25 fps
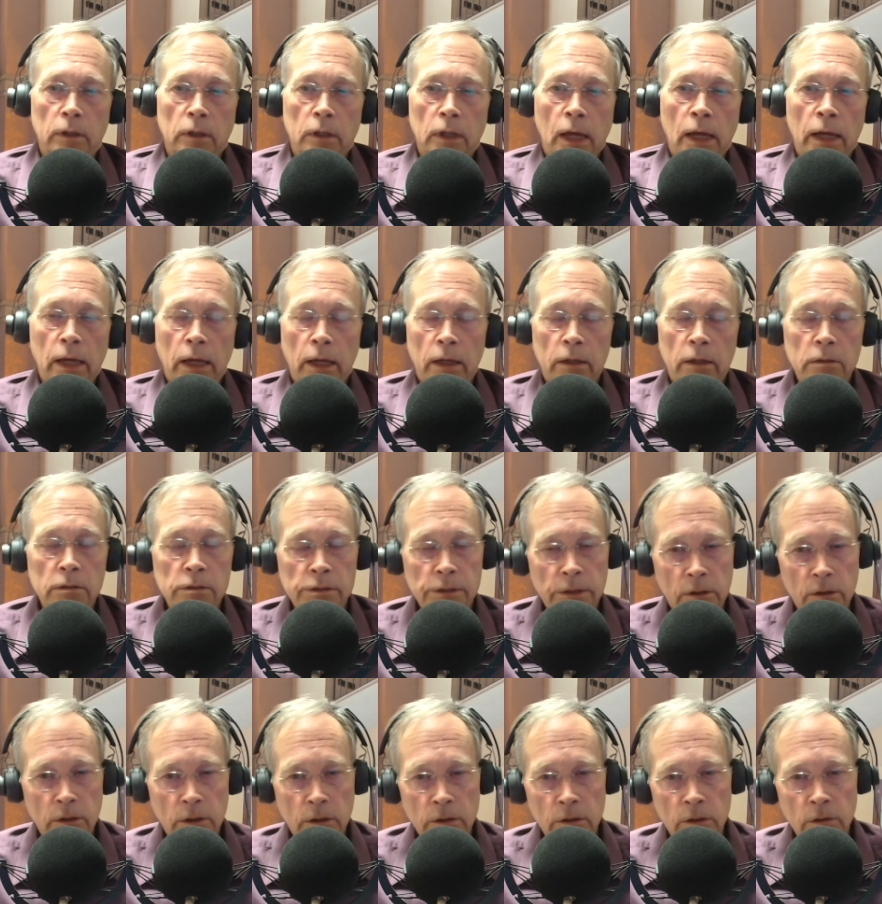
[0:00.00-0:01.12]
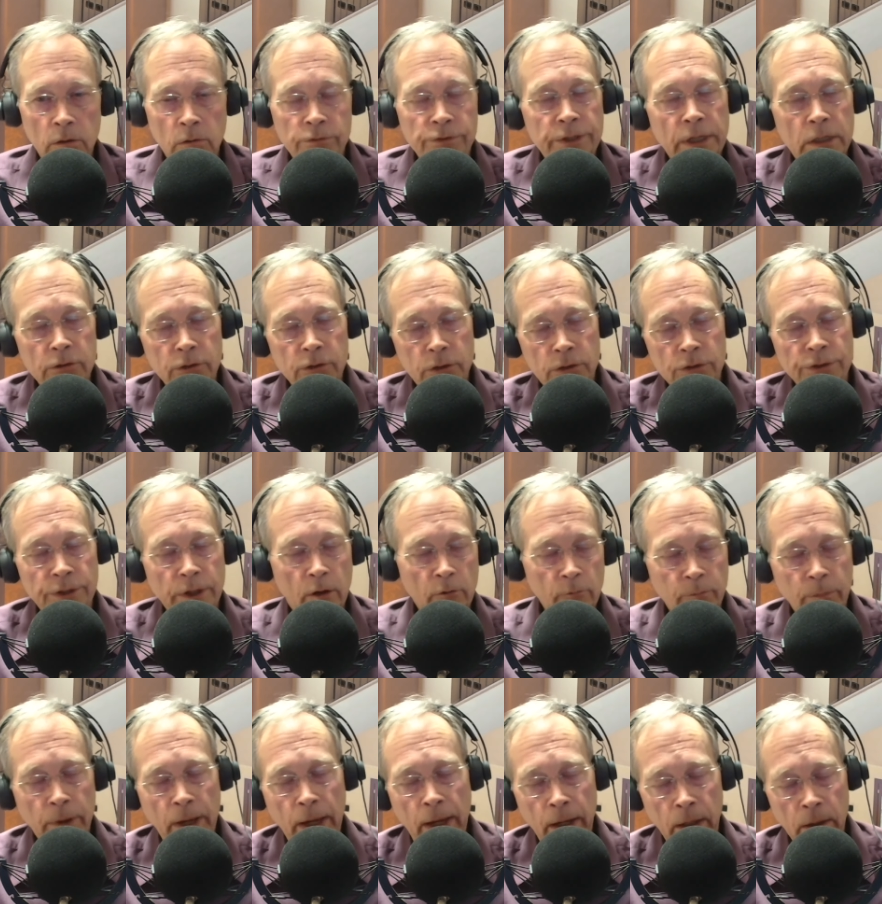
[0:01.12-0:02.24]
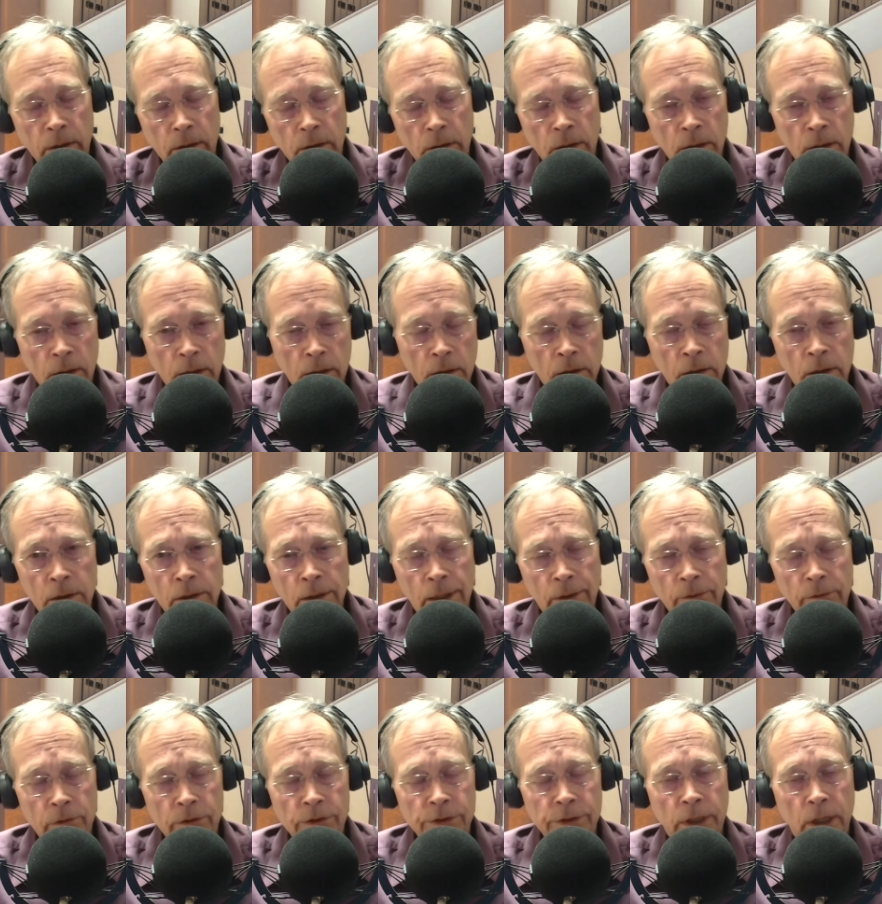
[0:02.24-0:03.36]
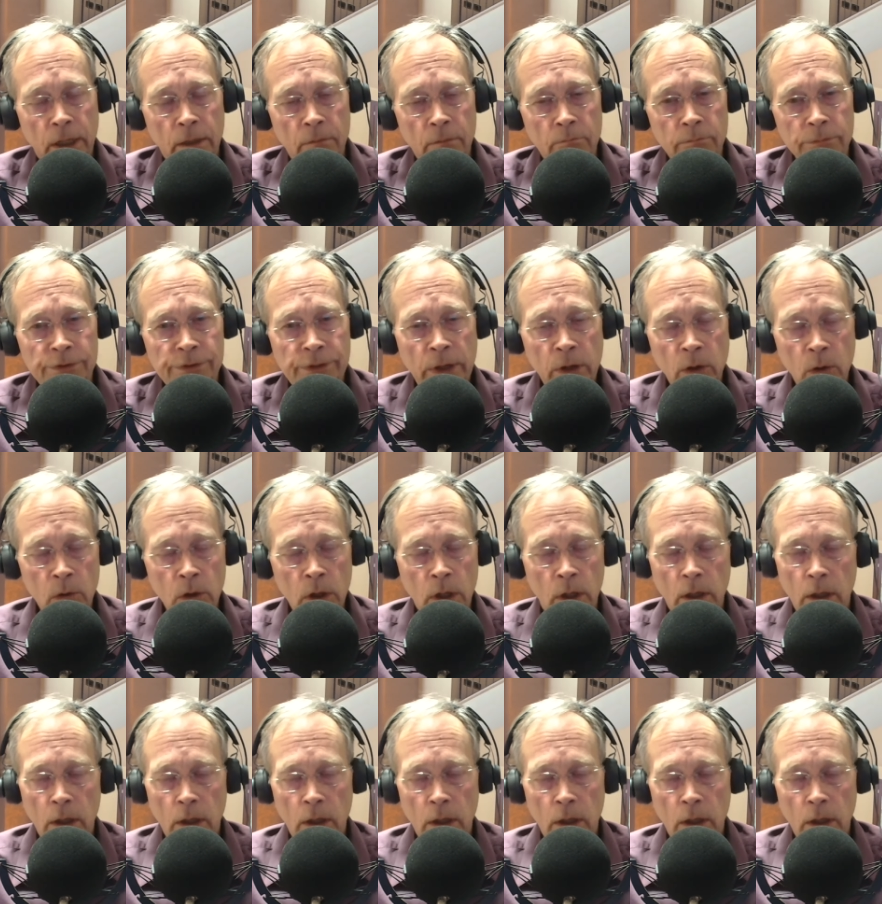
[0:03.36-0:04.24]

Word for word: And you've set yourself back another time. So